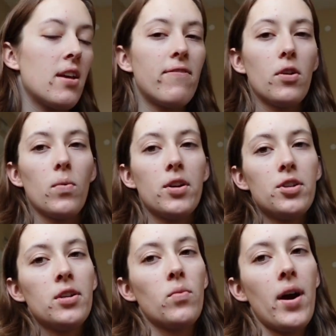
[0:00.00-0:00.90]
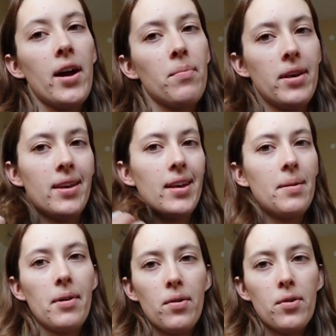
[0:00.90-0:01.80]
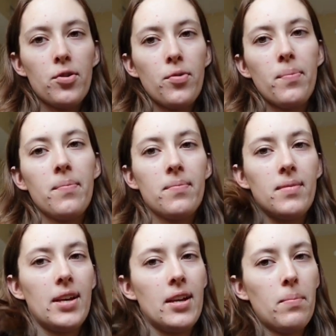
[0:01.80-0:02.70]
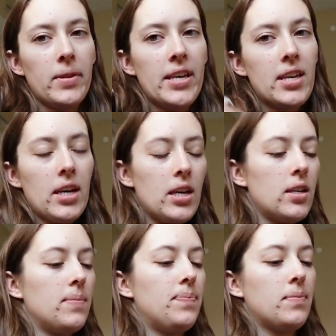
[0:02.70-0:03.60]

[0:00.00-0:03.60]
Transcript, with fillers: If you're wondering why I'm like in my room in a blanket,